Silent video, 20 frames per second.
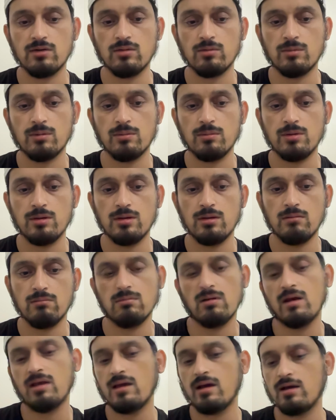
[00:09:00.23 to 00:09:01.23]
or maybe
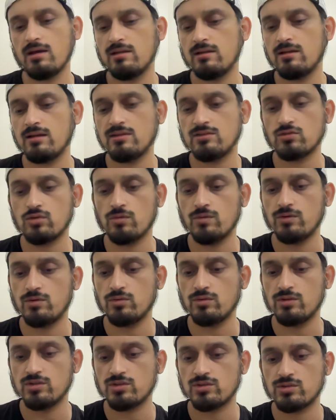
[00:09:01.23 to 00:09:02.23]
yeah, let's go with
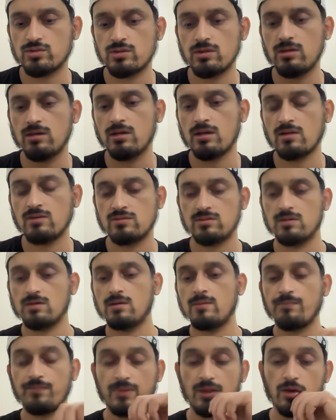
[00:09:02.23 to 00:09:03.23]
2:3 as
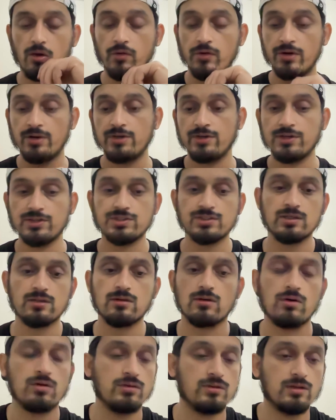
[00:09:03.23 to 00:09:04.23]
the orientation
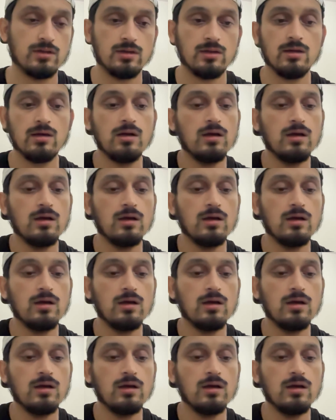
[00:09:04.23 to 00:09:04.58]
or the